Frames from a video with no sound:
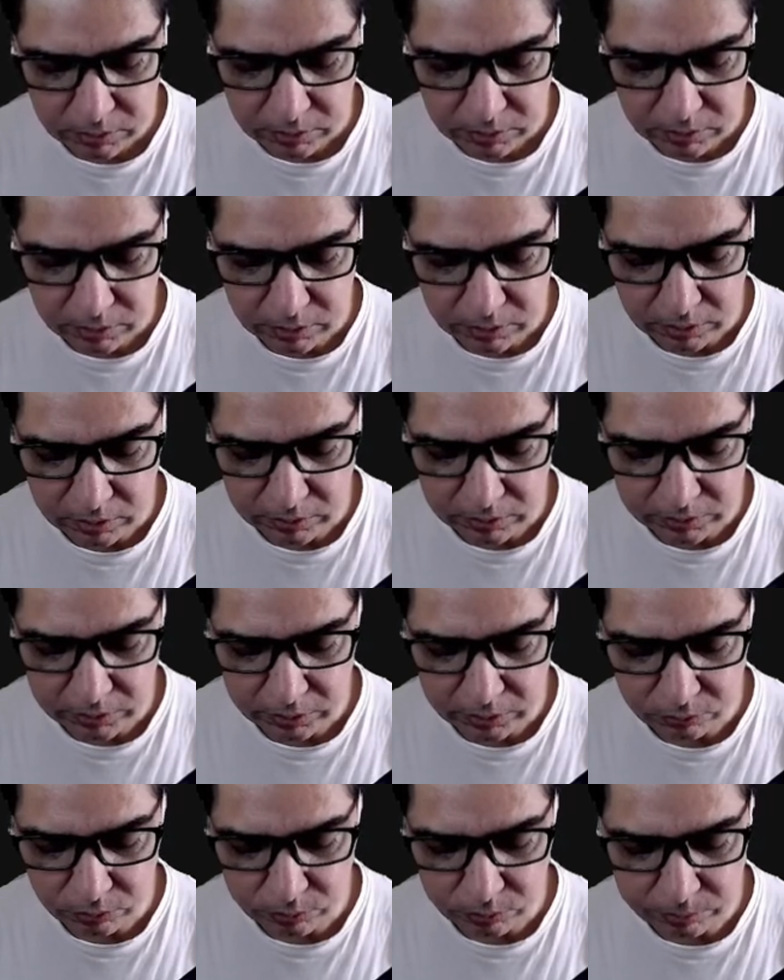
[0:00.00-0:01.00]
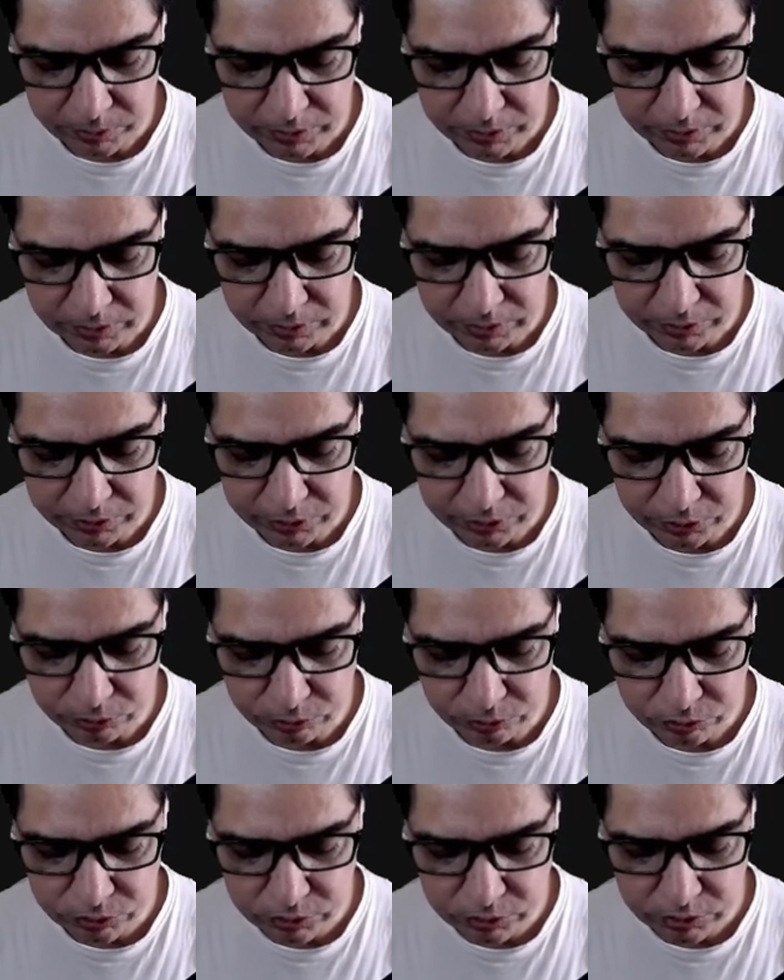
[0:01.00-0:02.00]
There would be a
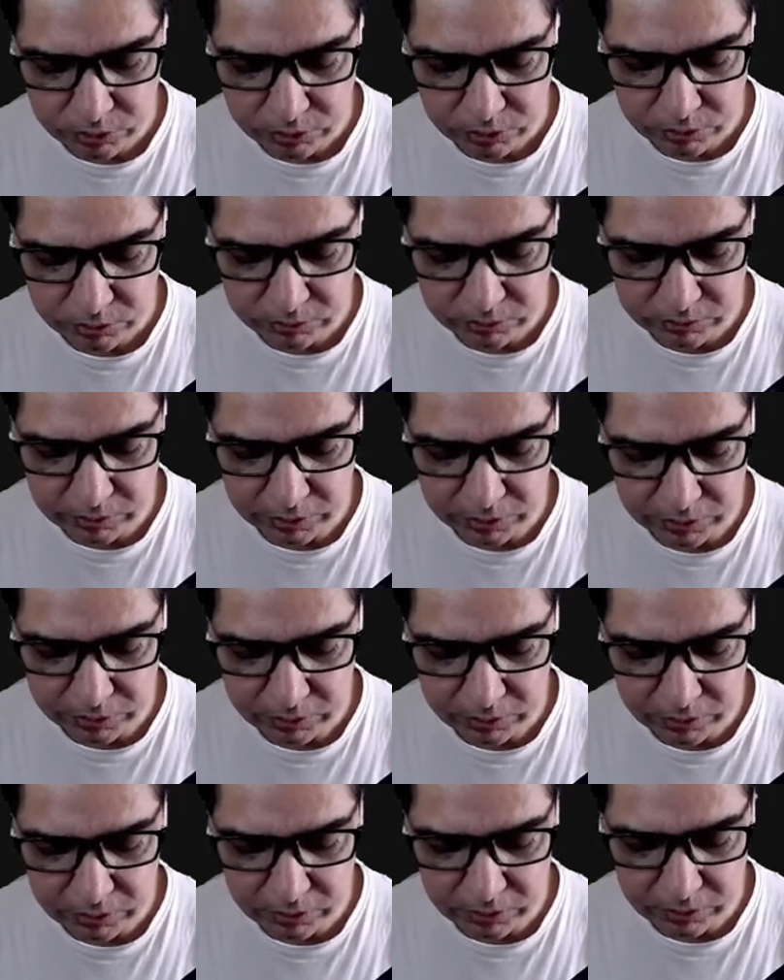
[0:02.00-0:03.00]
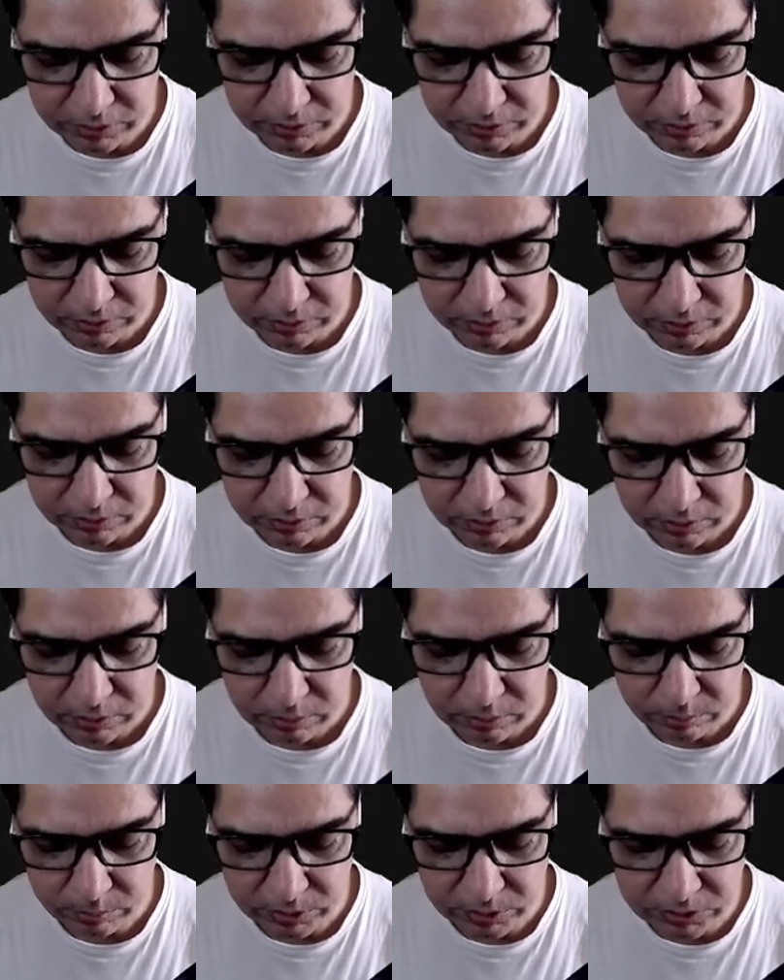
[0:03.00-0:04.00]
reduced skin turgor,
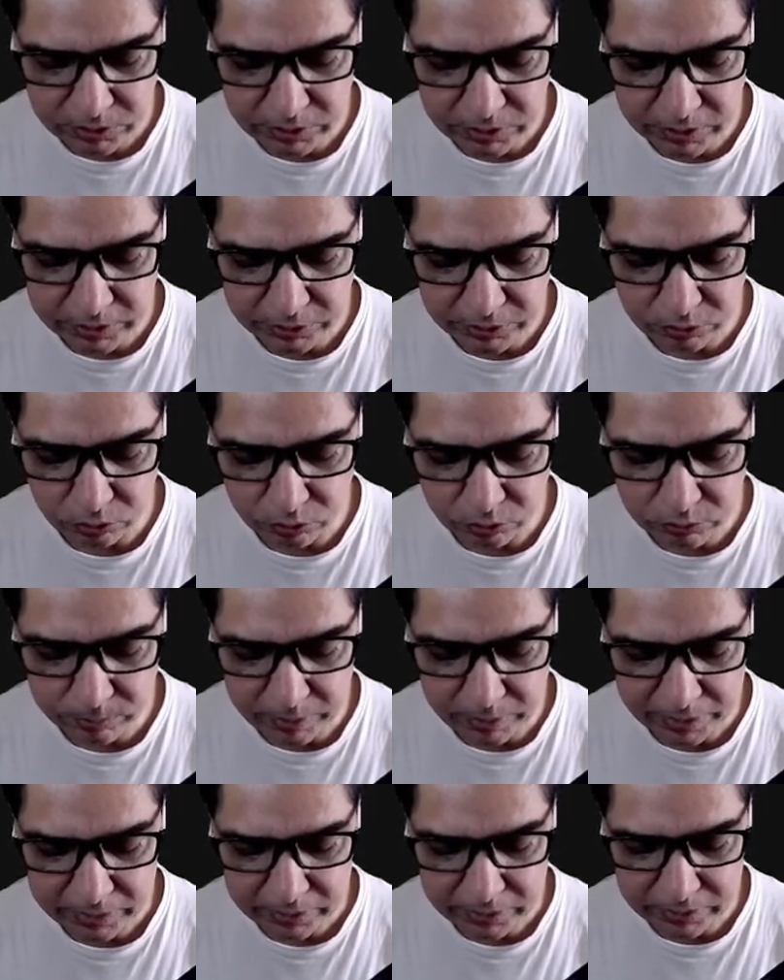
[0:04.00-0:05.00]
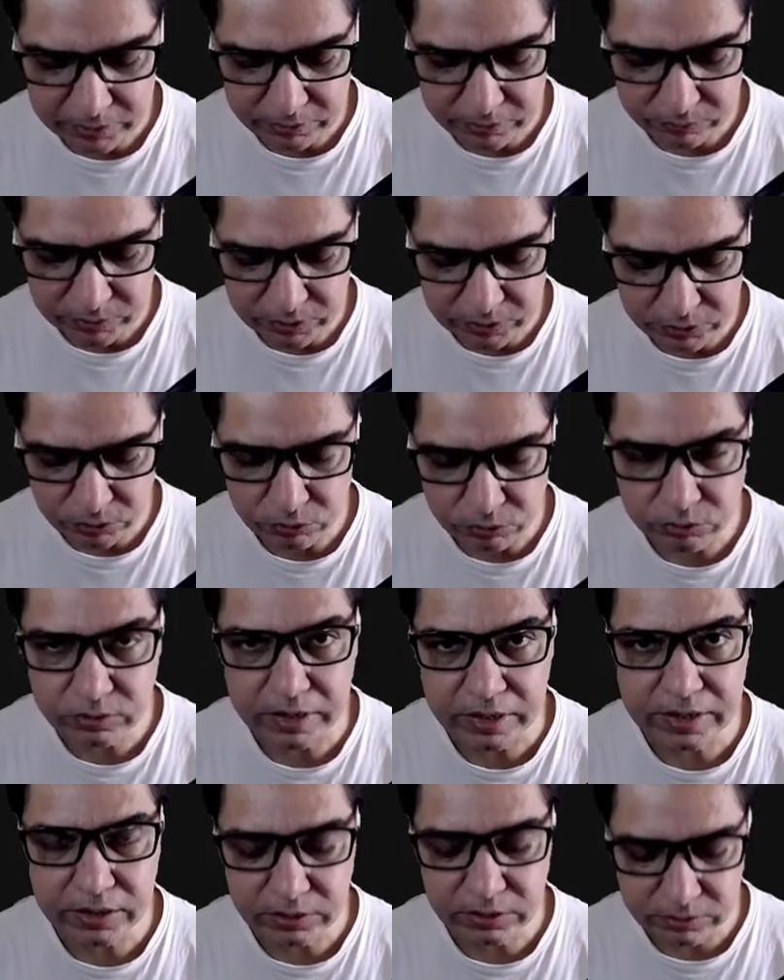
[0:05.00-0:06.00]
but still it goes back in within 2
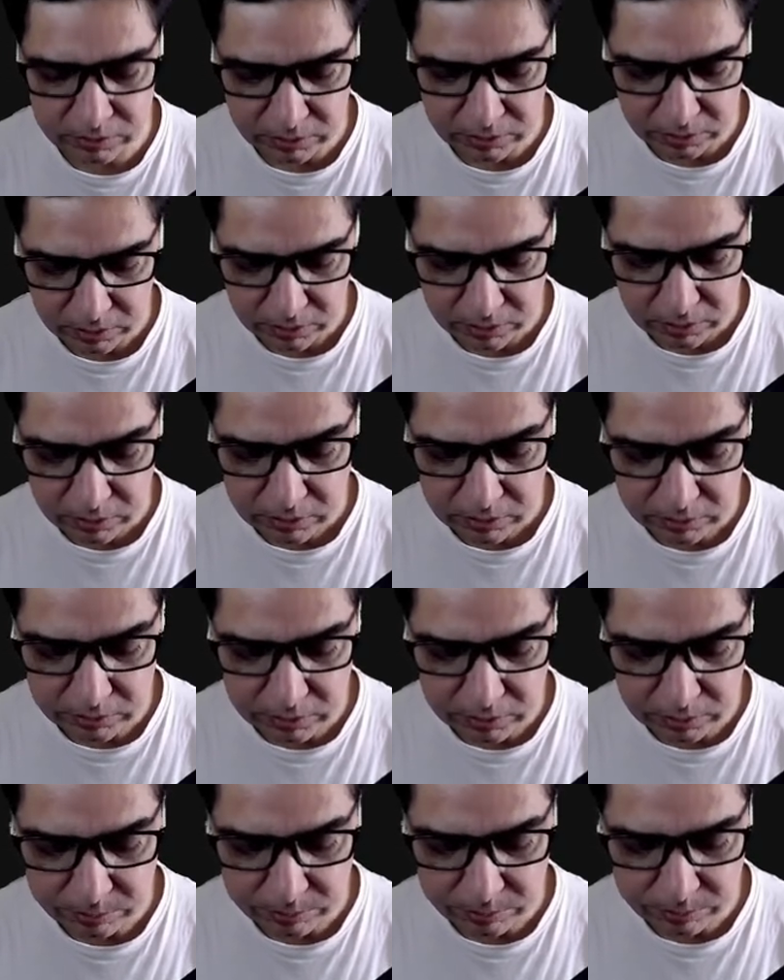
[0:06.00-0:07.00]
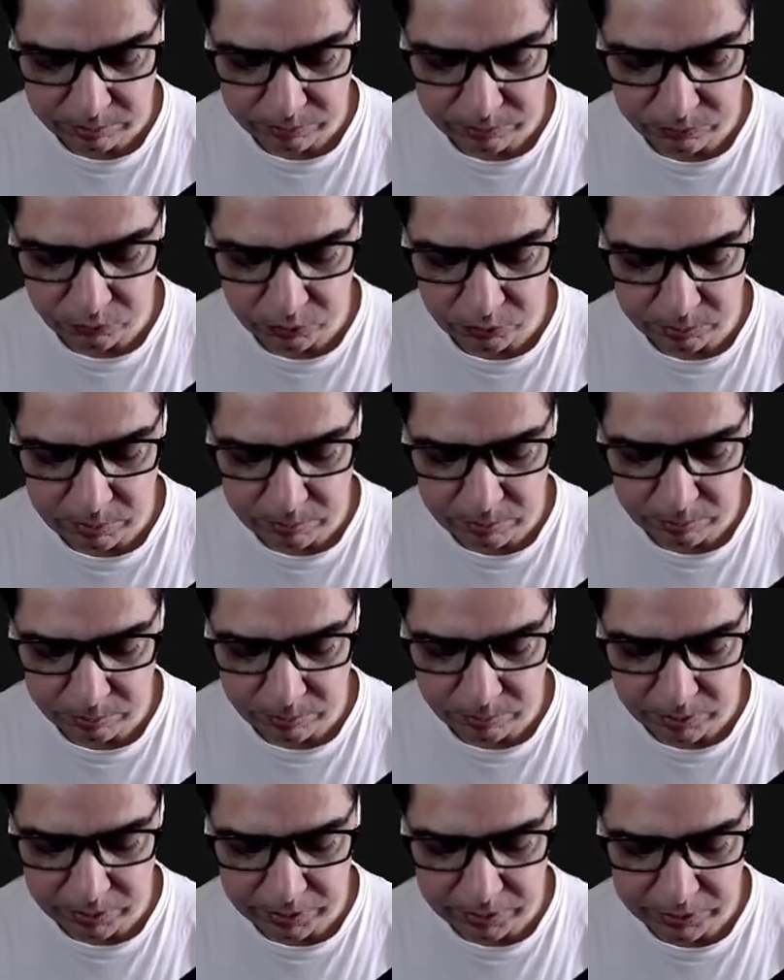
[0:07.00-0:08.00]
seconds. There would be
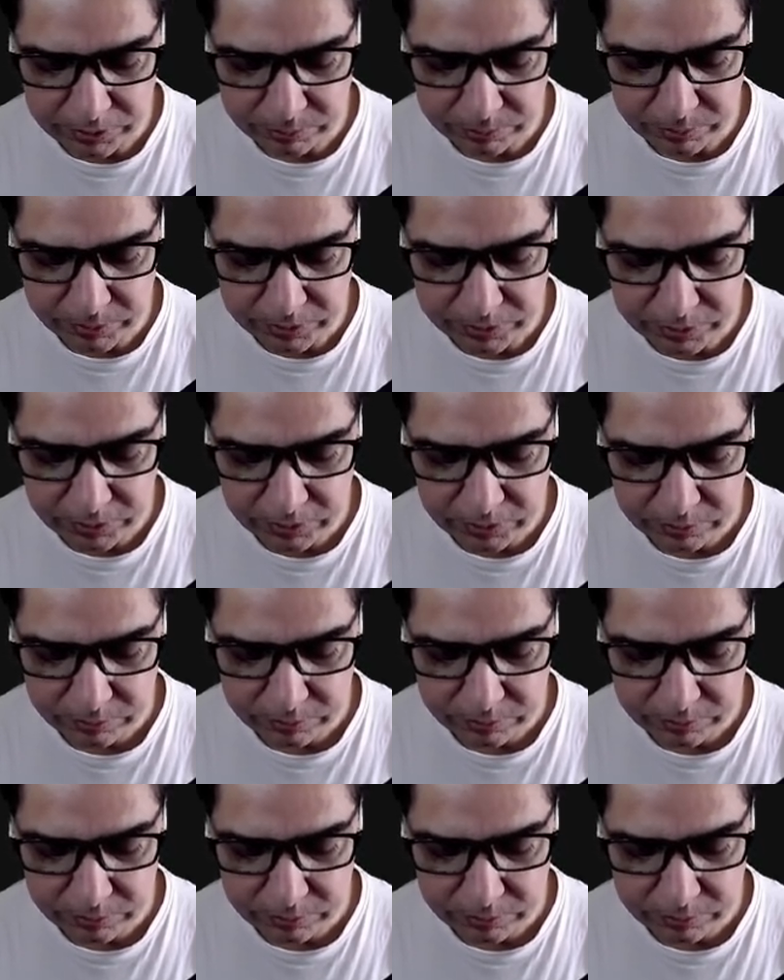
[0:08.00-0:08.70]
irritability.